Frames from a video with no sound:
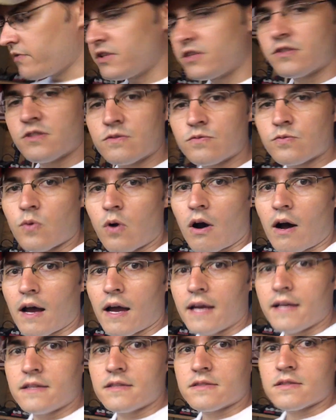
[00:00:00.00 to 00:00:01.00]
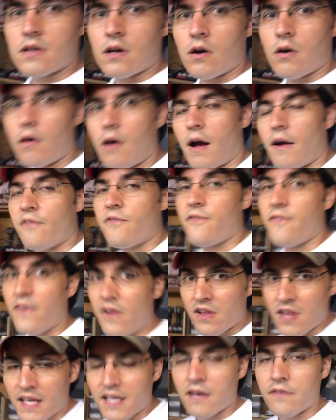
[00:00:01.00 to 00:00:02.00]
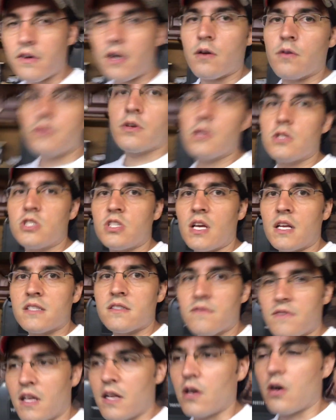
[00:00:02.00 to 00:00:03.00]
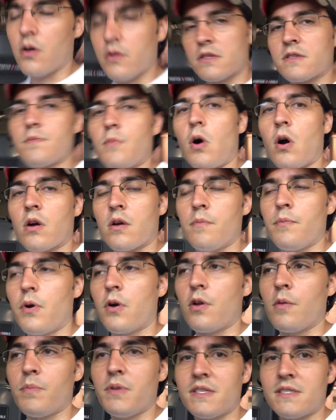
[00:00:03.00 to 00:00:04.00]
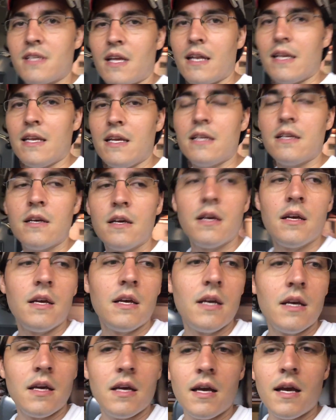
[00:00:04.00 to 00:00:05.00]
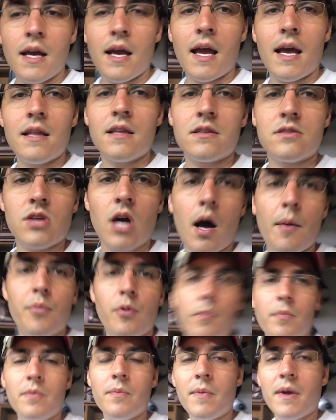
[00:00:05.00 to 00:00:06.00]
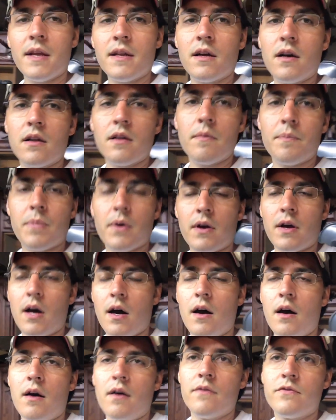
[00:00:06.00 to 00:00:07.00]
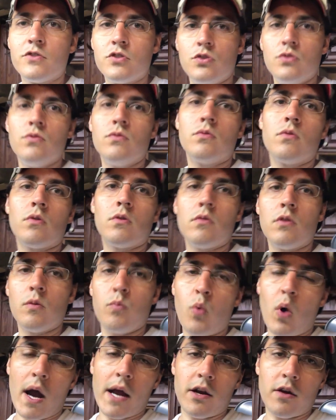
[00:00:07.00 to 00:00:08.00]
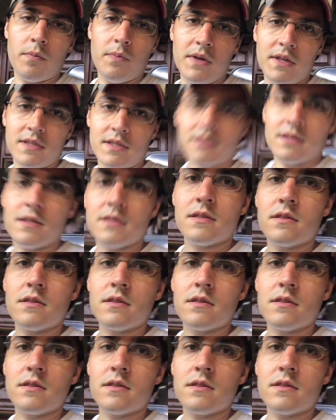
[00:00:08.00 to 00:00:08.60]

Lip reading: inches wide, so I feel like I've got a really good chance of getting all the small component pieces I need. And the top will be made up of 2 wider pieces.